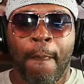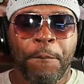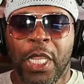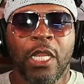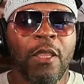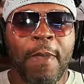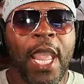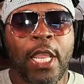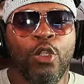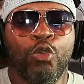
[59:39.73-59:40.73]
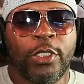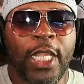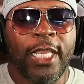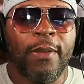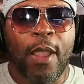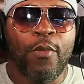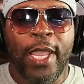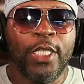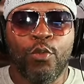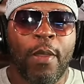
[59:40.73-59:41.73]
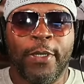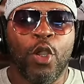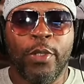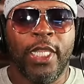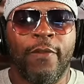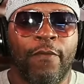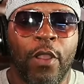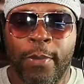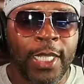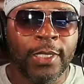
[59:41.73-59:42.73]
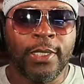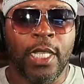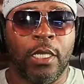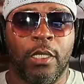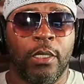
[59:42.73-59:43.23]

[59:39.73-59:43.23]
Any man who's thinking about where his woman gonna get it from is a sucker.